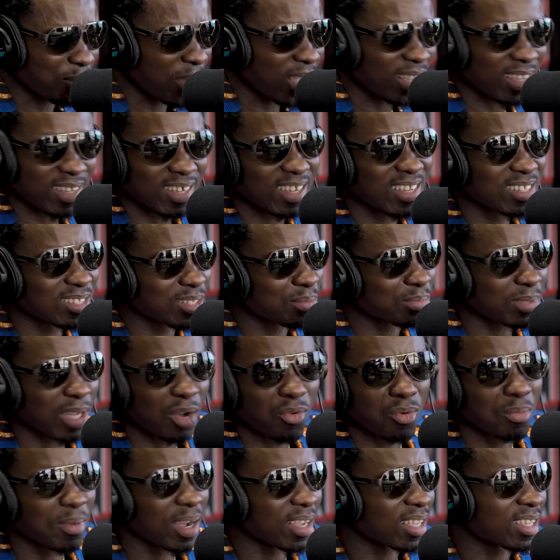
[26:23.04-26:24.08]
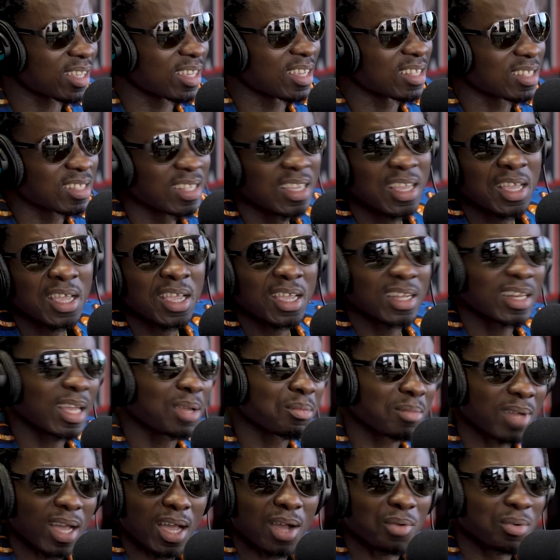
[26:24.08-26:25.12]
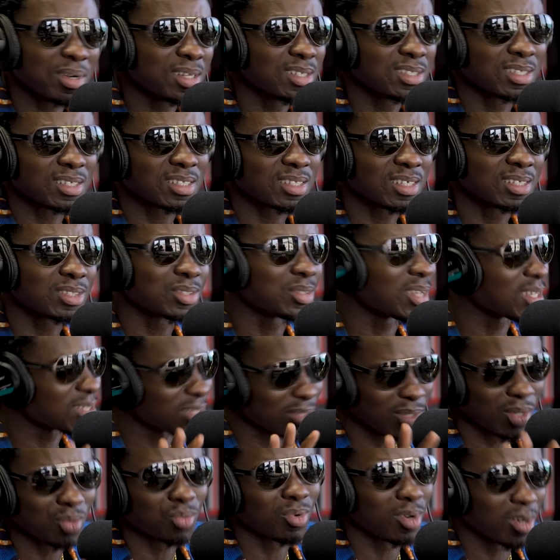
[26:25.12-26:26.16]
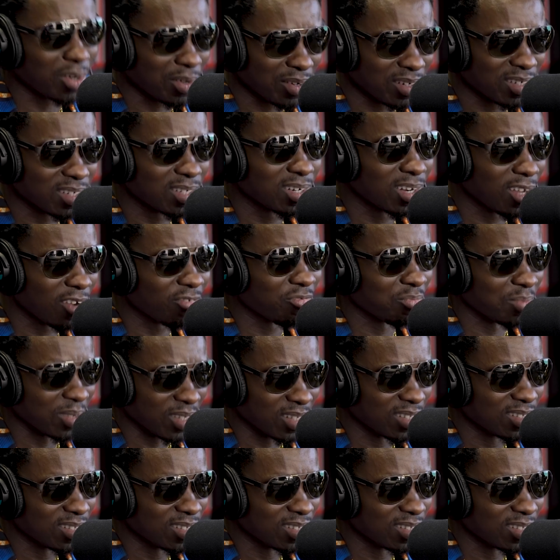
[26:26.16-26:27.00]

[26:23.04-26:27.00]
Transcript: my kids, sometimes with my kids, like, God, what did you just say to you? I said, don't worry, they love me.